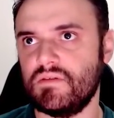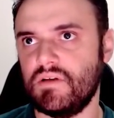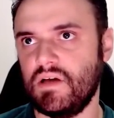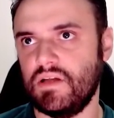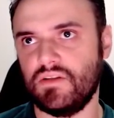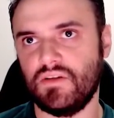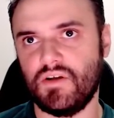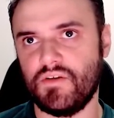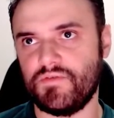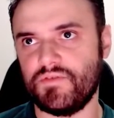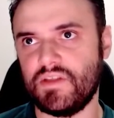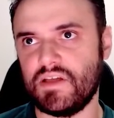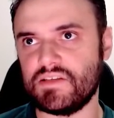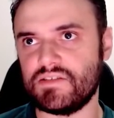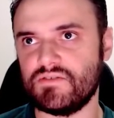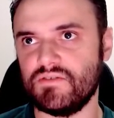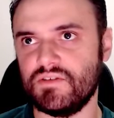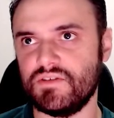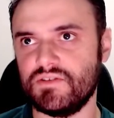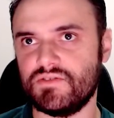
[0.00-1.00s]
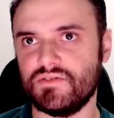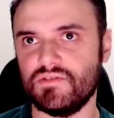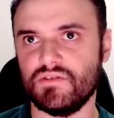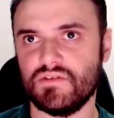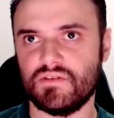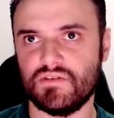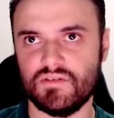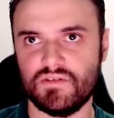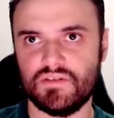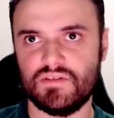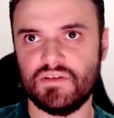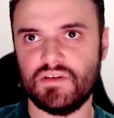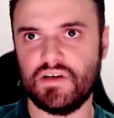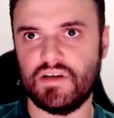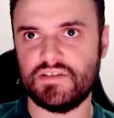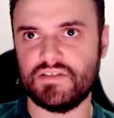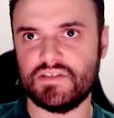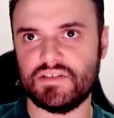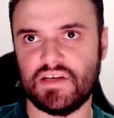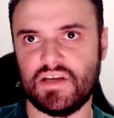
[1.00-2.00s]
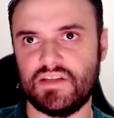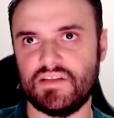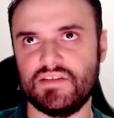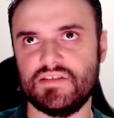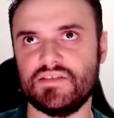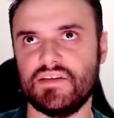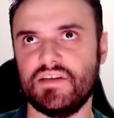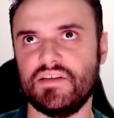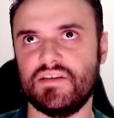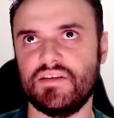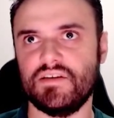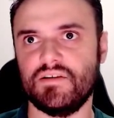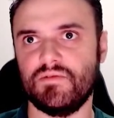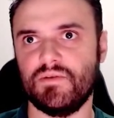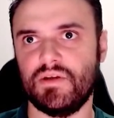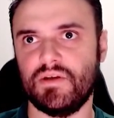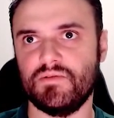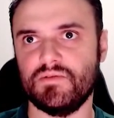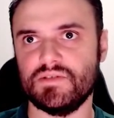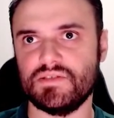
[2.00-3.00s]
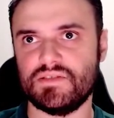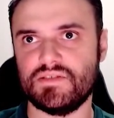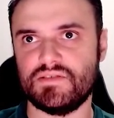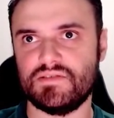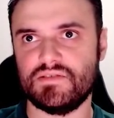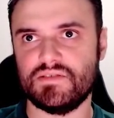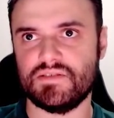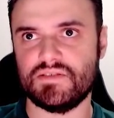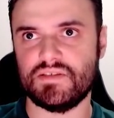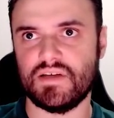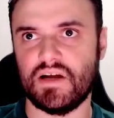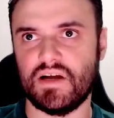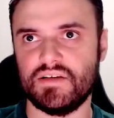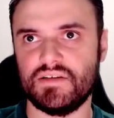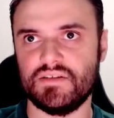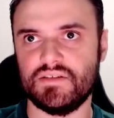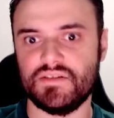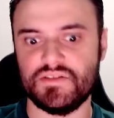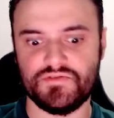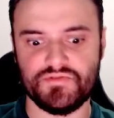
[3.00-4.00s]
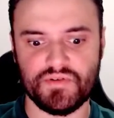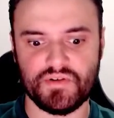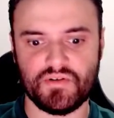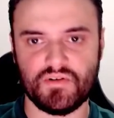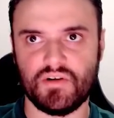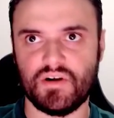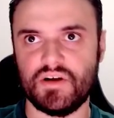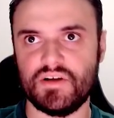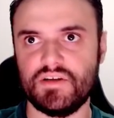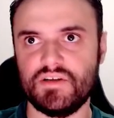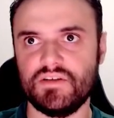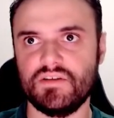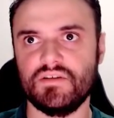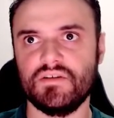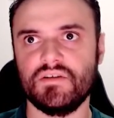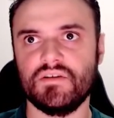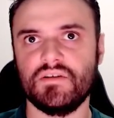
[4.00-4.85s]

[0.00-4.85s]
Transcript: I don't know if that's going to look good. I just had this idea when I was starting this recording.